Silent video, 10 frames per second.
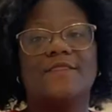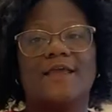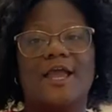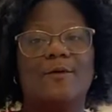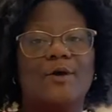the
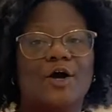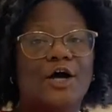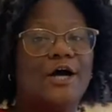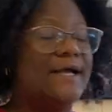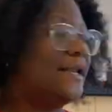camera
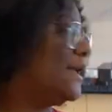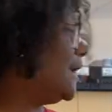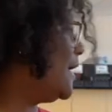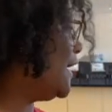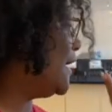on
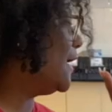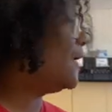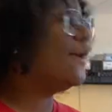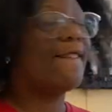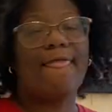
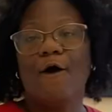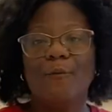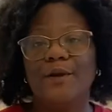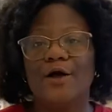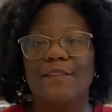and
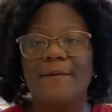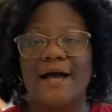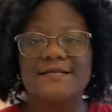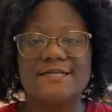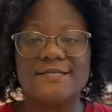open all the
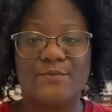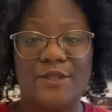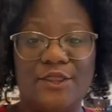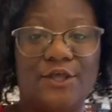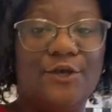boxes
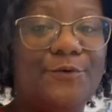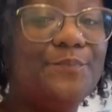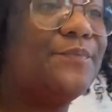with you.